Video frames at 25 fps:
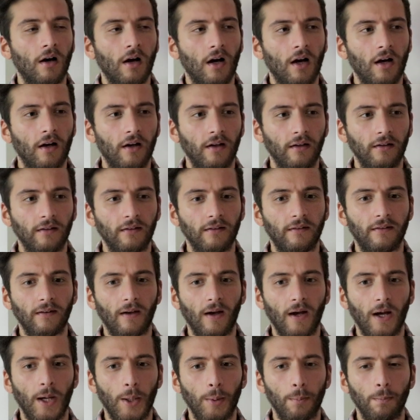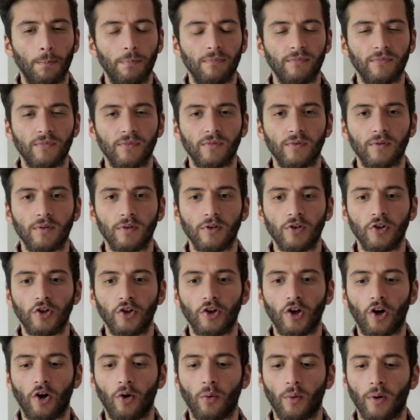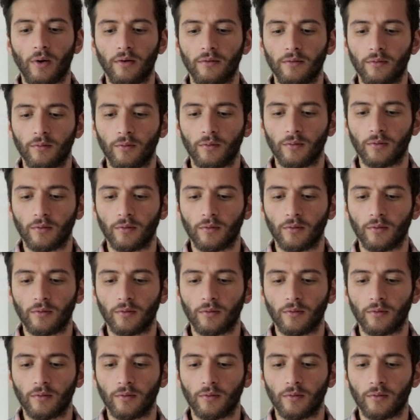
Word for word: And, um, you know,